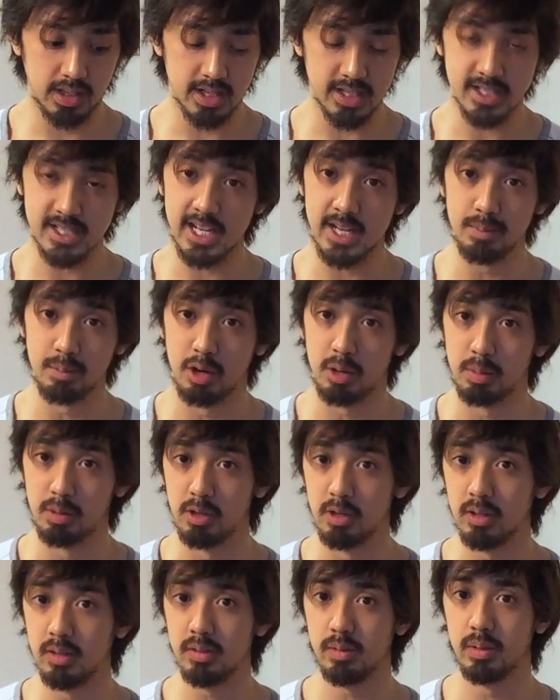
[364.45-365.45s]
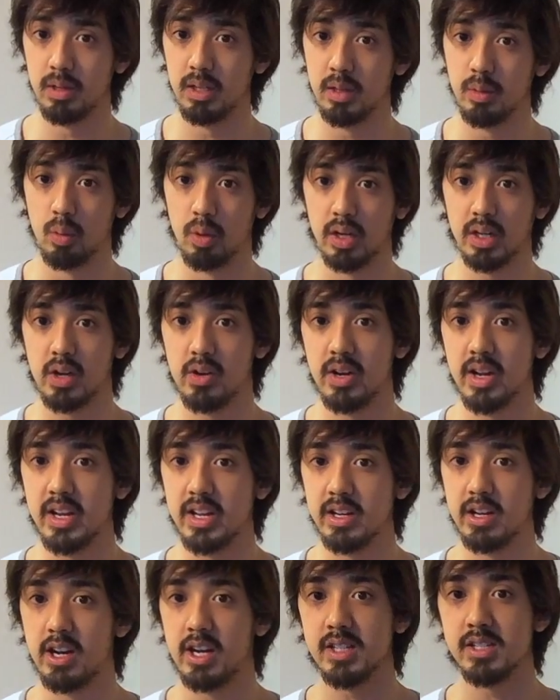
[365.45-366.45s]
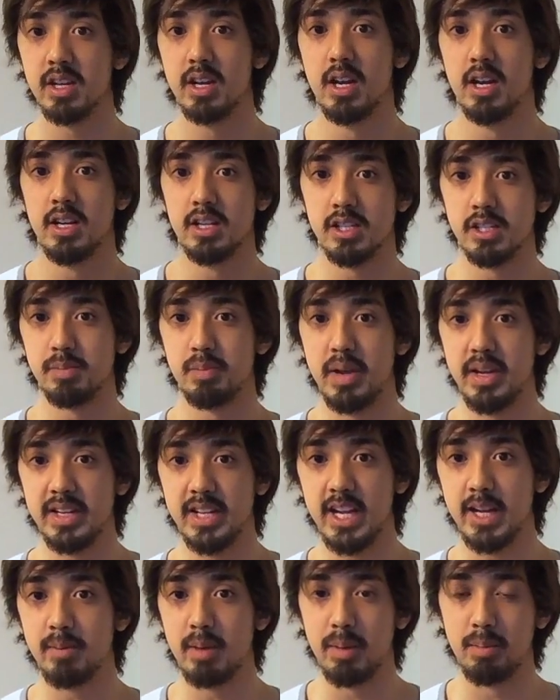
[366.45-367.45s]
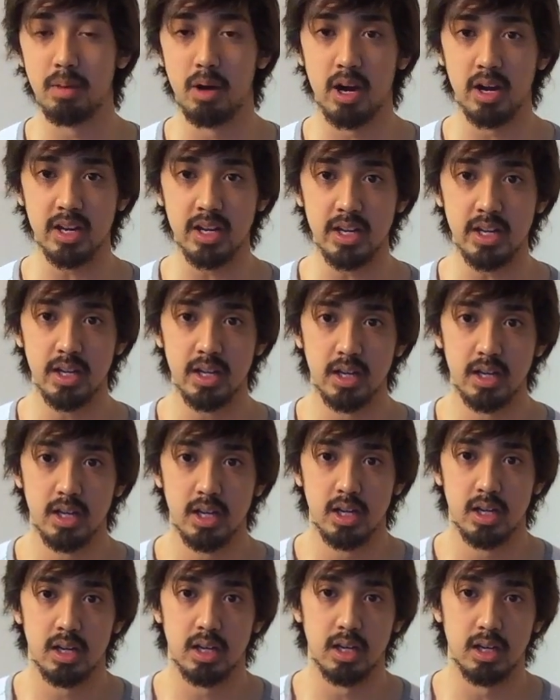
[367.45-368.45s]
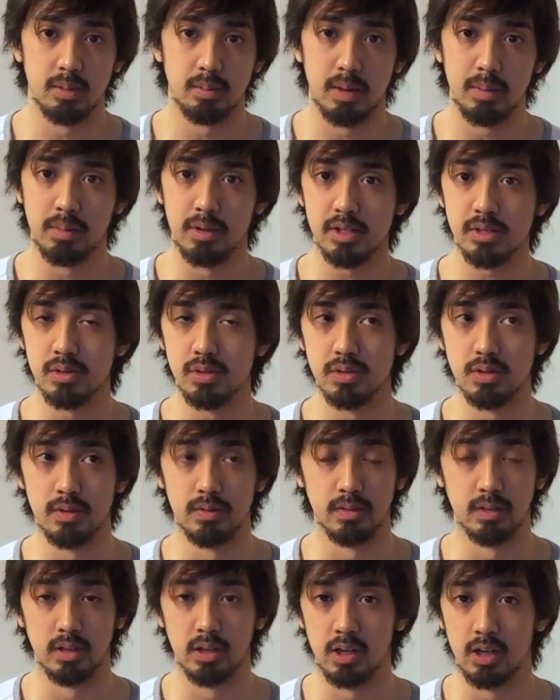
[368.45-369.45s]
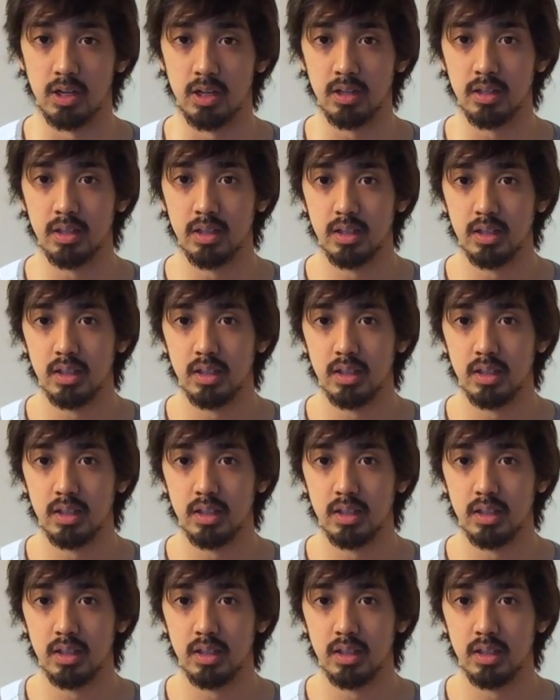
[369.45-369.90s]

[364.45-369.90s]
stay mobile, really work out any knots, just maintain my body, my muscles overall,